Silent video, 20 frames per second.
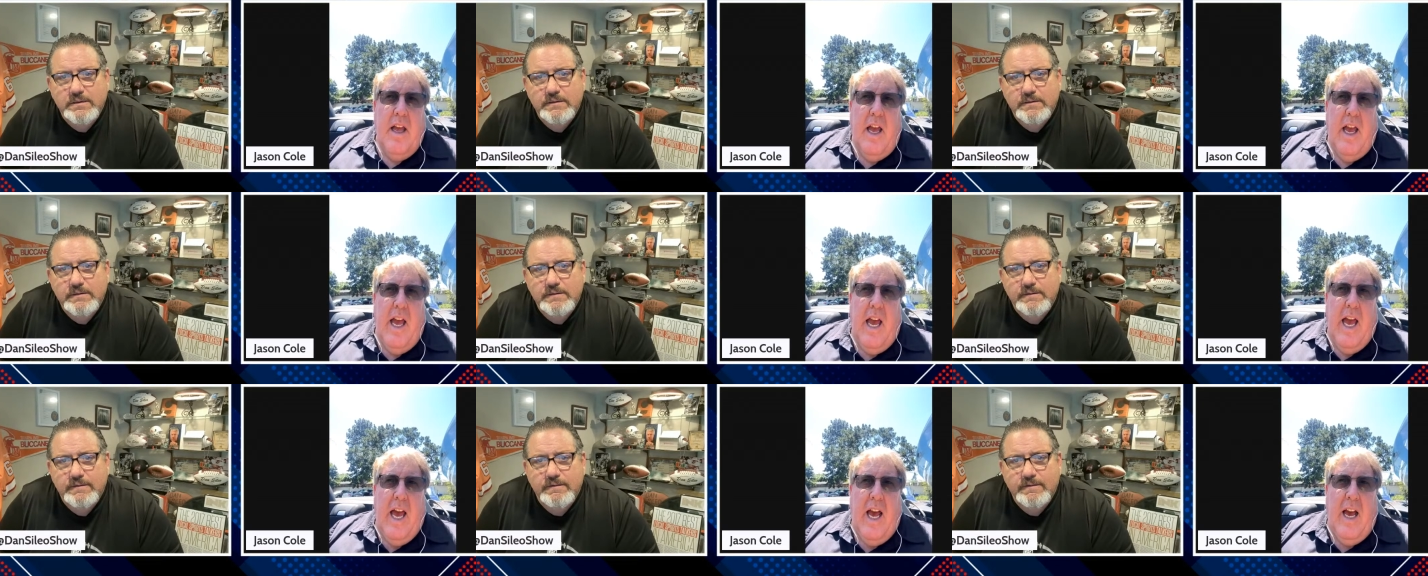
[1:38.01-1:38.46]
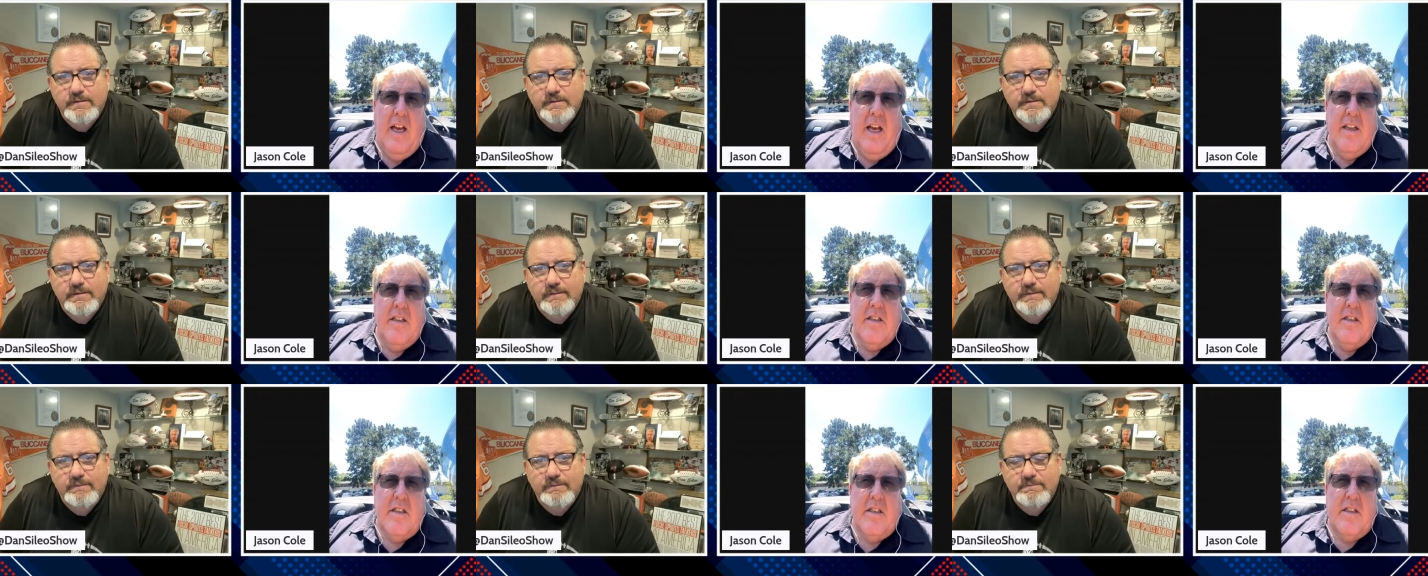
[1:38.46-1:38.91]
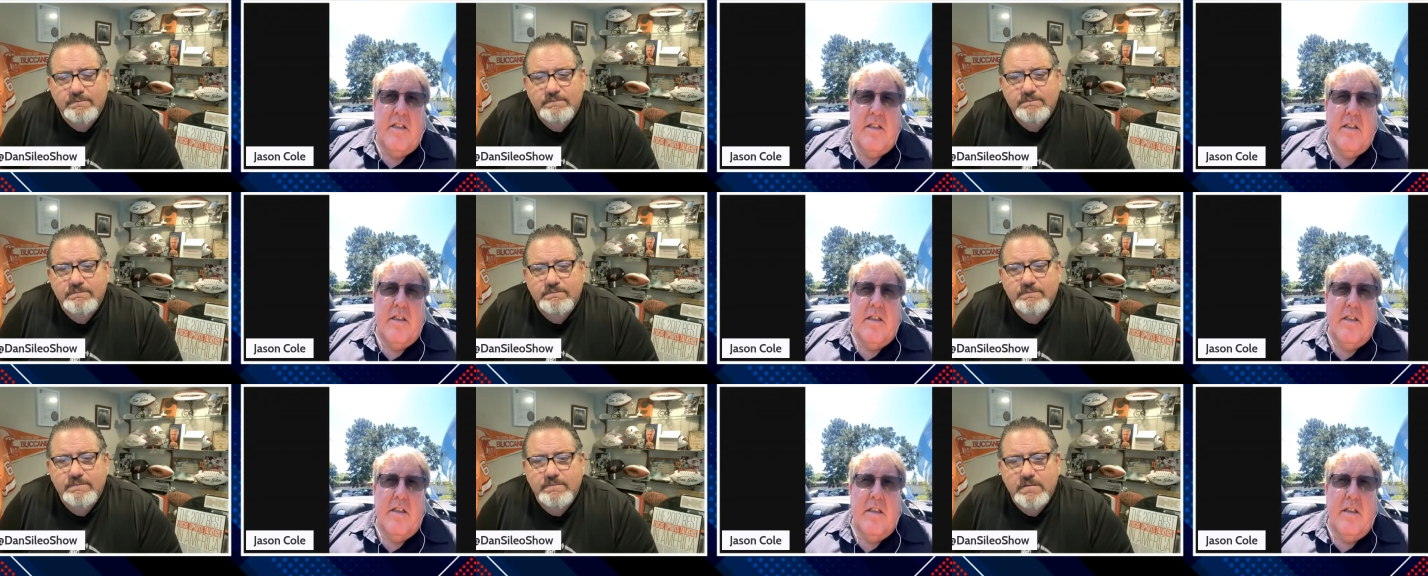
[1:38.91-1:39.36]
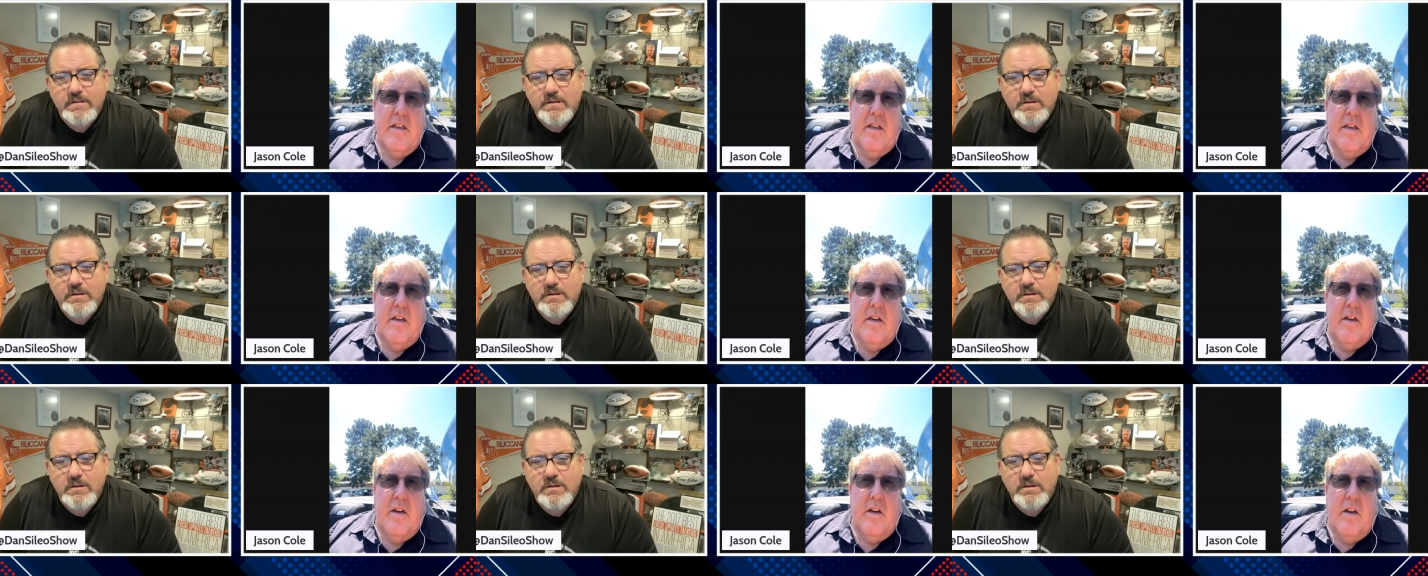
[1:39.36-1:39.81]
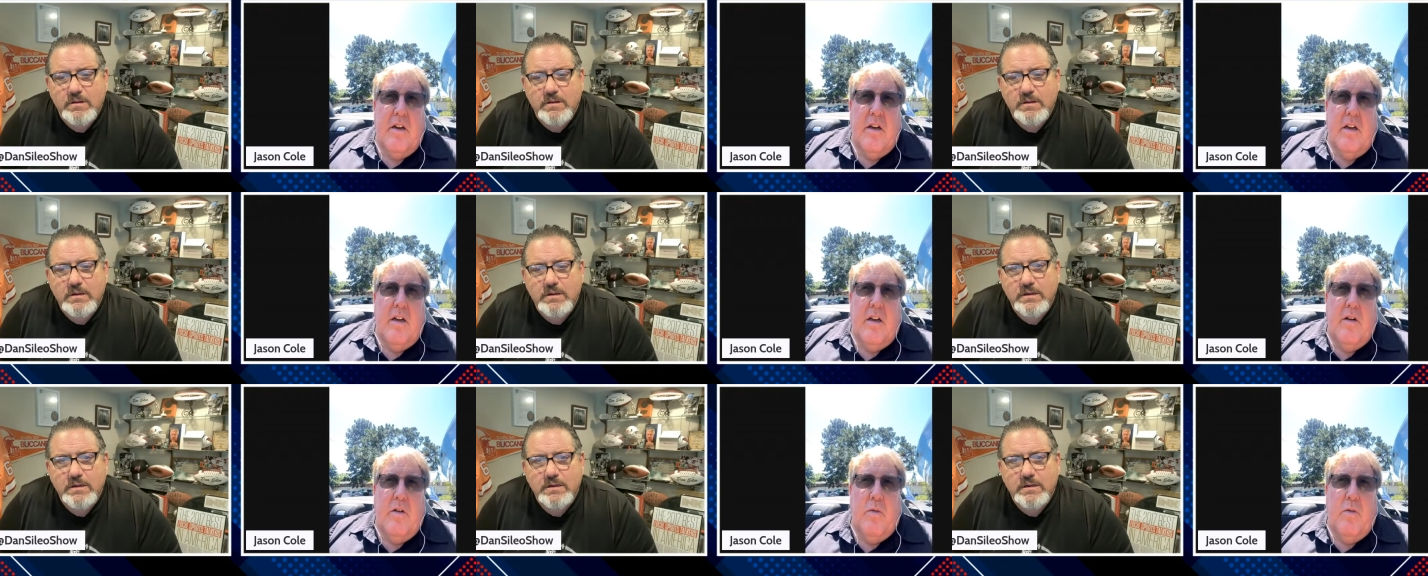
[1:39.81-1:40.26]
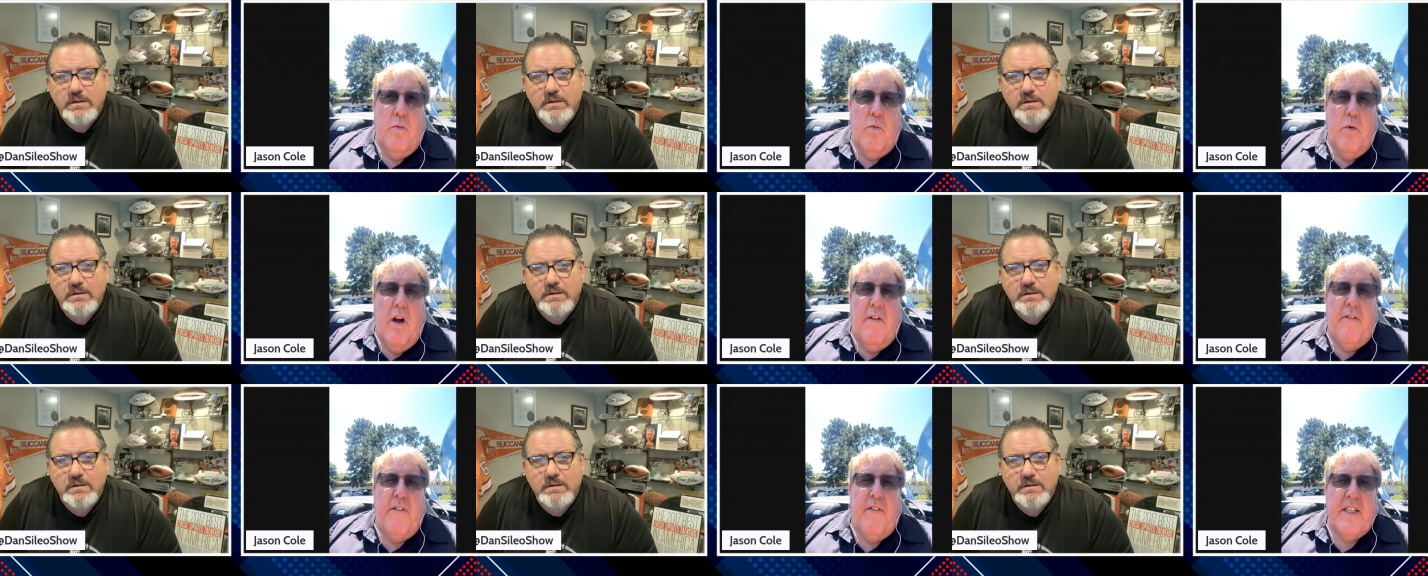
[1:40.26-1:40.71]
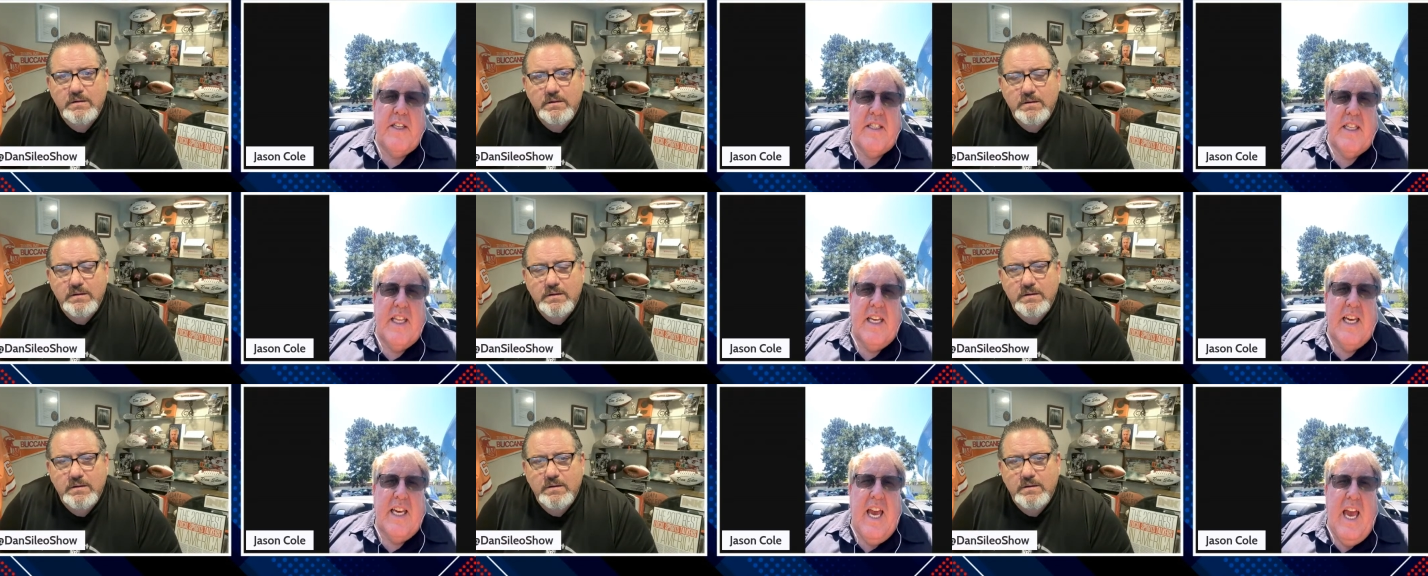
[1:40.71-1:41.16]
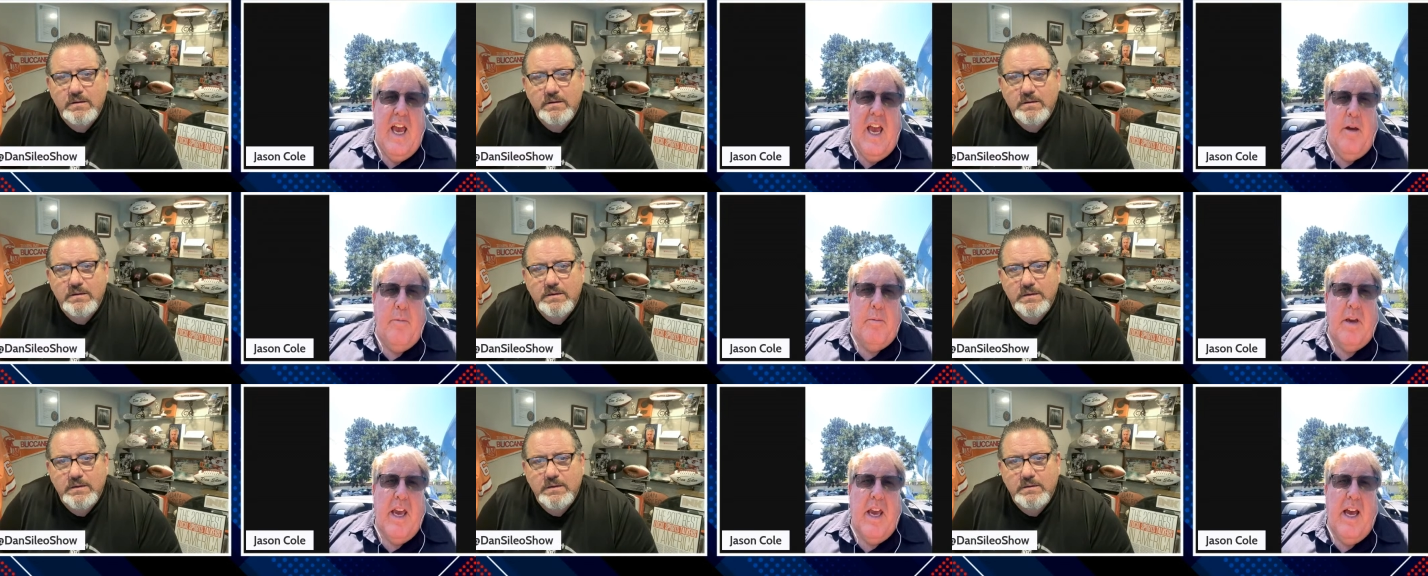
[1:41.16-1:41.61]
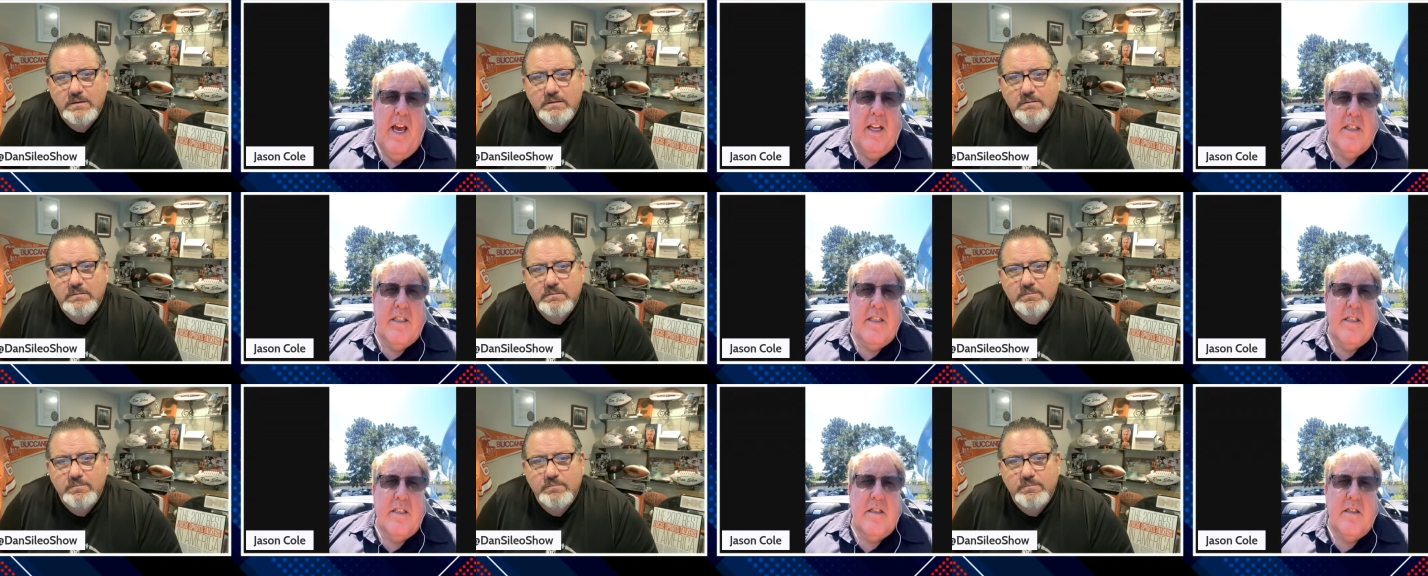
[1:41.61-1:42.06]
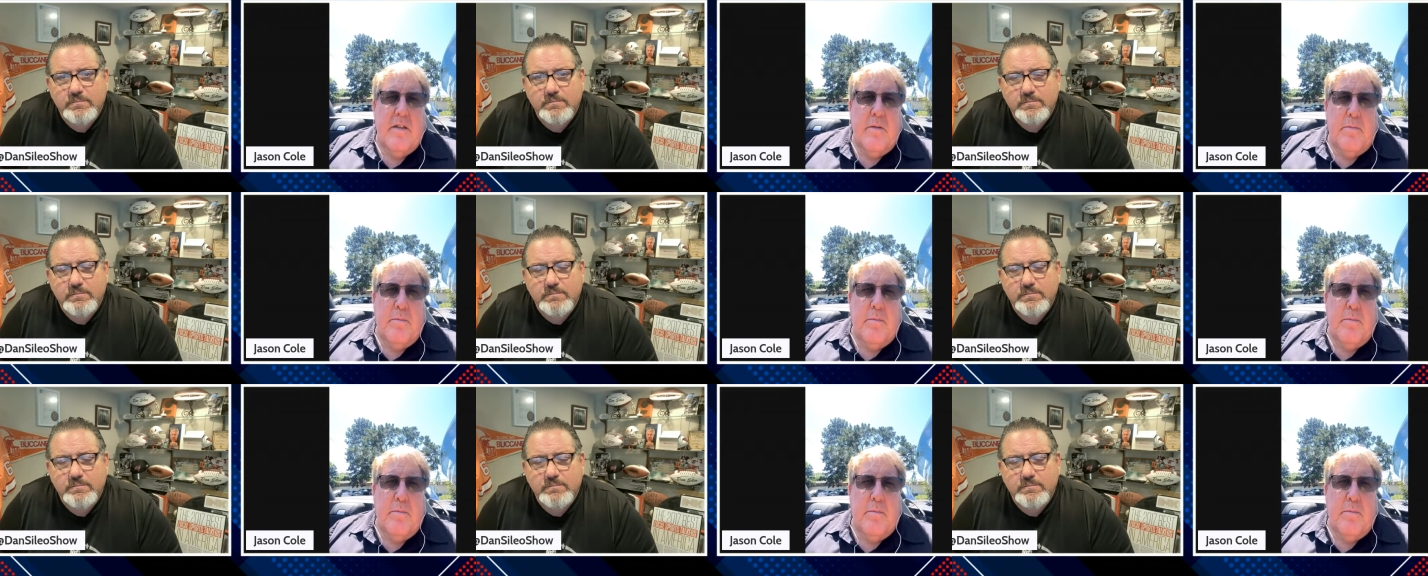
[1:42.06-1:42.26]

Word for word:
Speaker 1: as rough as the game gets.